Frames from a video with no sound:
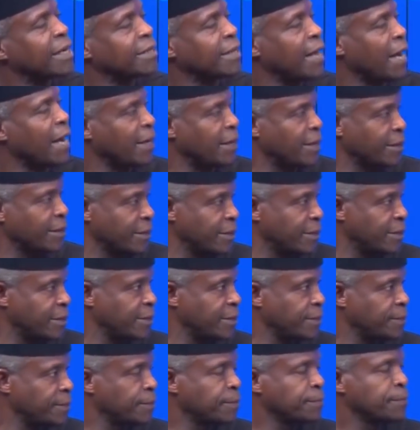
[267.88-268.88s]

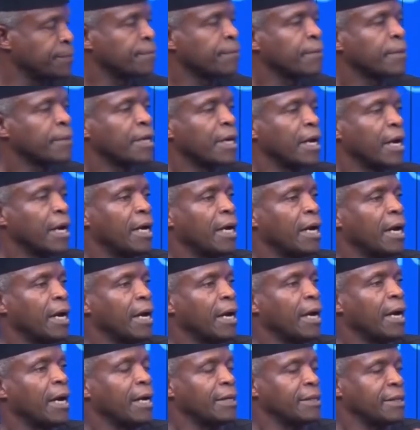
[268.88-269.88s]
Islands.
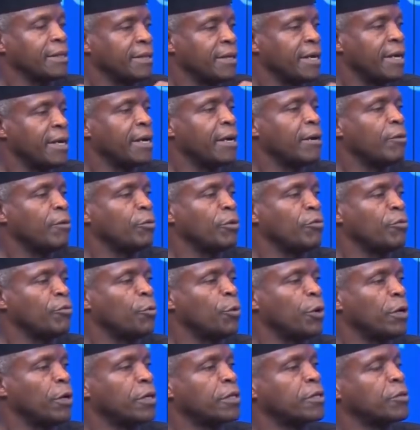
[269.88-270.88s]
And there we've
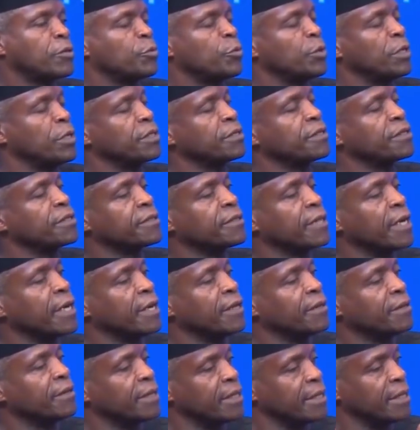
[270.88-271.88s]
worked with
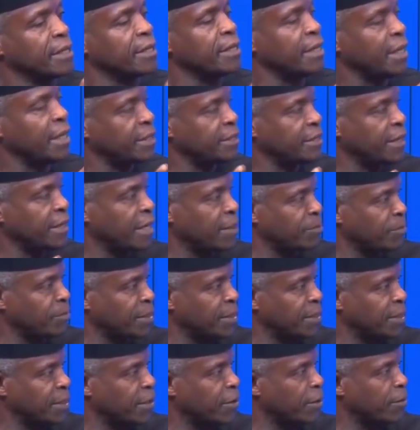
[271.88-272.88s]
the Lake Chad
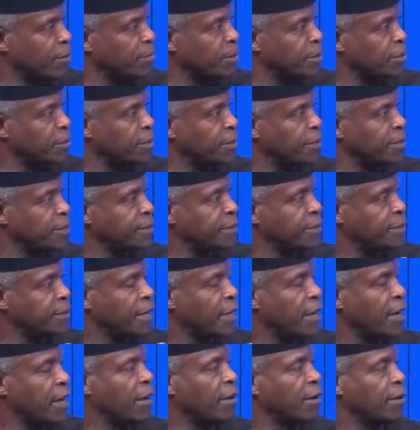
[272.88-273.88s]
Basin Commission,
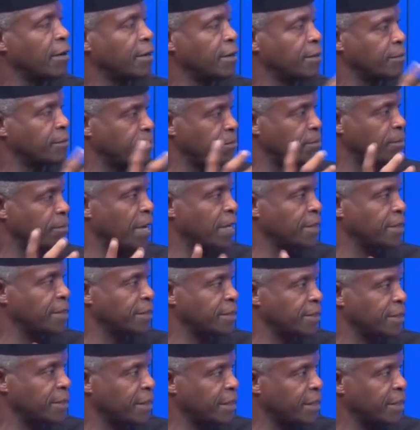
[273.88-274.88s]
our
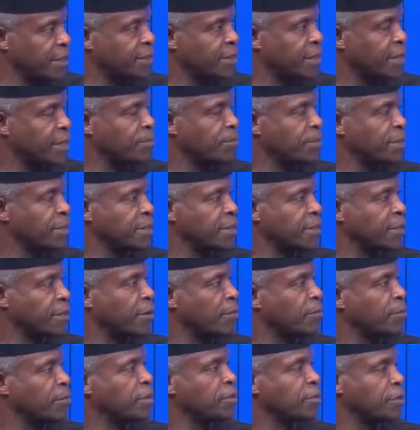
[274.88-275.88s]
partners in Lake Chad Basin
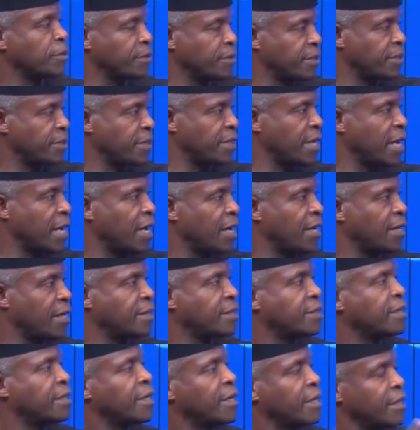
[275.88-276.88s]
Commission,
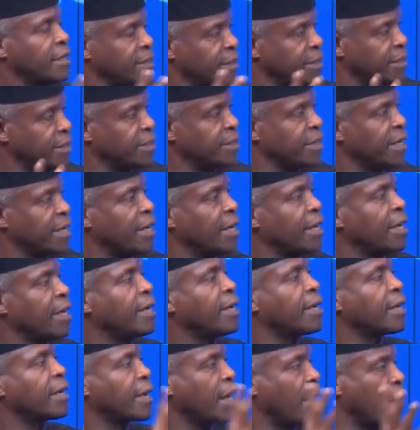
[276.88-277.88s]
Chad,
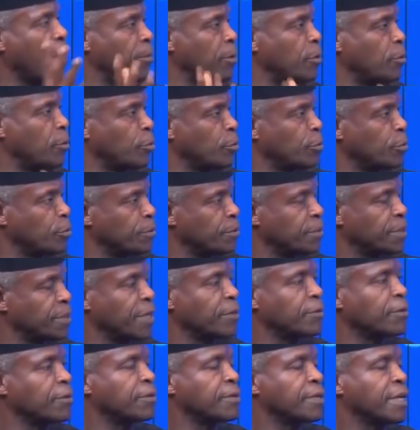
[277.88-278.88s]
Niger, Cameroon,
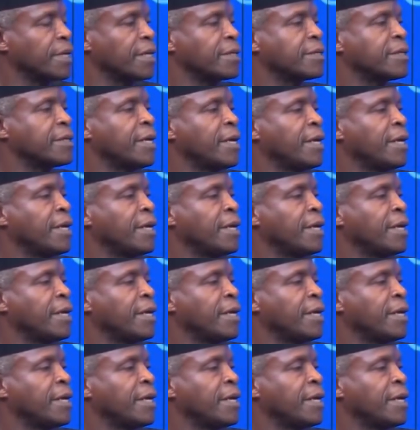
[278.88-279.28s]
and all that,